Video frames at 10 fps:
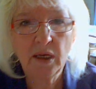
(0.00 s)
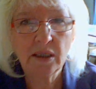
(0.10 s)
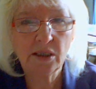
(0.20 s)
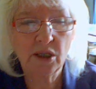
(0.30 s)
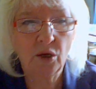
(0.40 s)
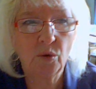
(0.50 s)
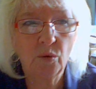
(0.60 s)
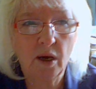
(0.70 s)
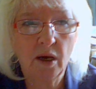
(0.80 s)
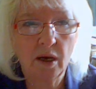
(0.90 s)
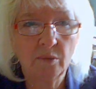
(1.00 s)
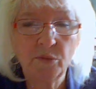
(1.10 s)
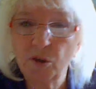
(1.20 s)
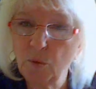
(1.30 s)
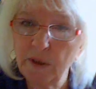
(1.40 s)
So
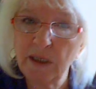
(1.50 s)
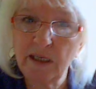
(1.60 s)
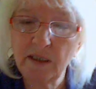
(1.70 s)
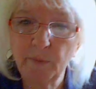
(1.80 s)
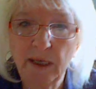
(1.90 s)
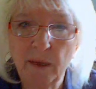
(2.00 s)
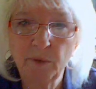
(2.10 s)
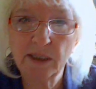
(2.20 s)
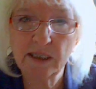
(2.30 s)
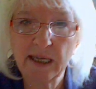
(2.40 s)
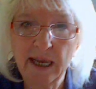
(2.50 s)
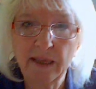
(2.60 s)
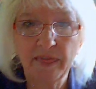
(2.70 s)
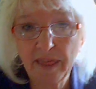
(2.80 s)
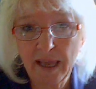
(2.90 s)
you would need to be able to stay
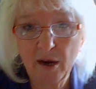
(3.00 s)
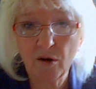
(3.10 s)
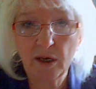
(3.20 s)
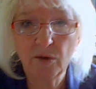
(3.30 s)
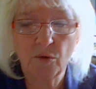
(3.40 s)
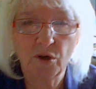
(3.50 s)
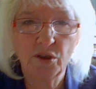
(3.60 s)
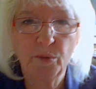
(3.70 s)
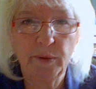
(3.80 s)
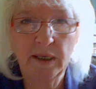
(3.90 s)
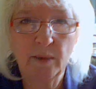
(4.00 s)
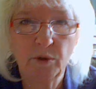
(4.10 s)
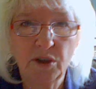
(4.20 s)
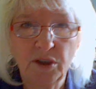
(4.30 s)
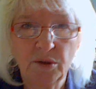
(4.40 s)
there in order to be
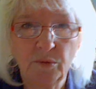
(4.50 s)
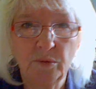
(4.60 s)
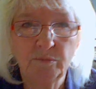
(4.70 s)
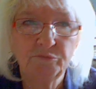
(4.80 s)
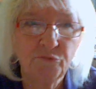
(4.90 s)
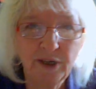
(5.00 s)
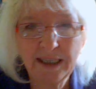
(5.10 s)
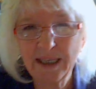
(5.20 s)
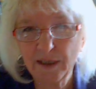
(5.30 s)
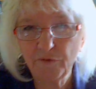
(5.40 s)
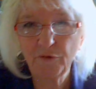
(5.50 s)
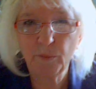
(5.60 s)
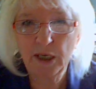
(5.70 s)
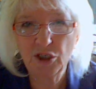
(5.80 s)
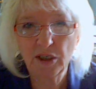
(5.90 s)
able to read the
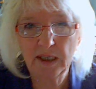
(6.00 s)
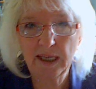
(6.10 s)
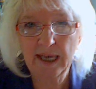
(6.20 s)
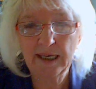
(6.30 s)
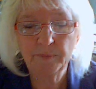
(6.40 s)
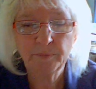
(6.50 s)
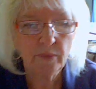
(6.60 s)
information and get it.